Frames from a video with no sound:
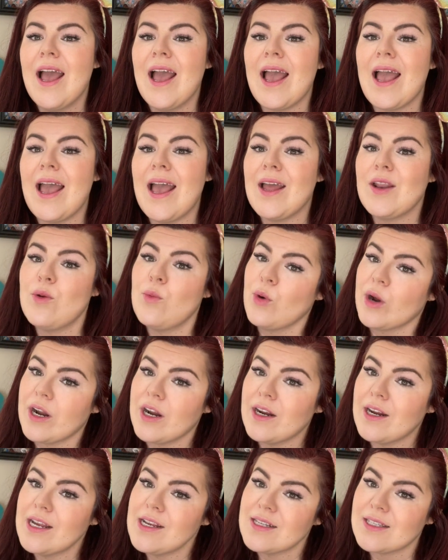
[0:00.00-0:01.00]
and we're
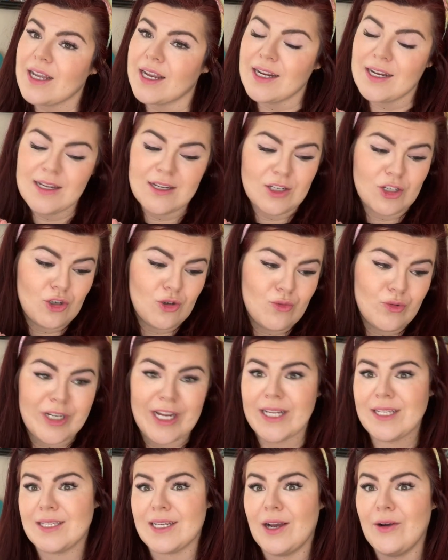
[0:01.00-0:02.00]
excited to
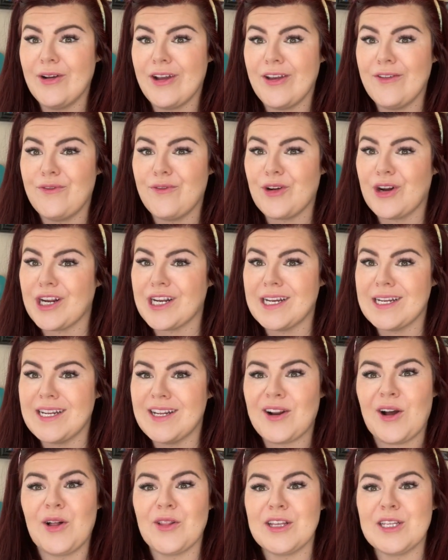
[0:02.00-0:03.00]
test out if we're gonna need
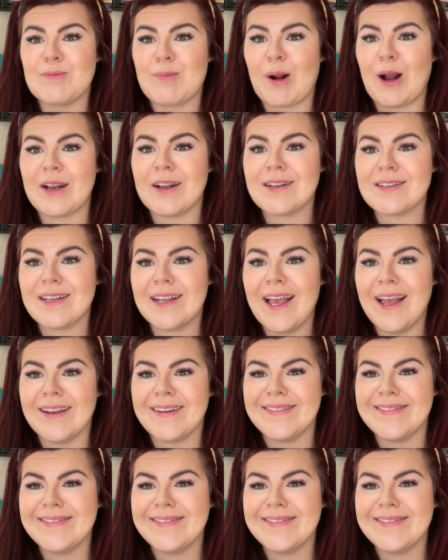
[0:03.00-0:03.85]
all these products again.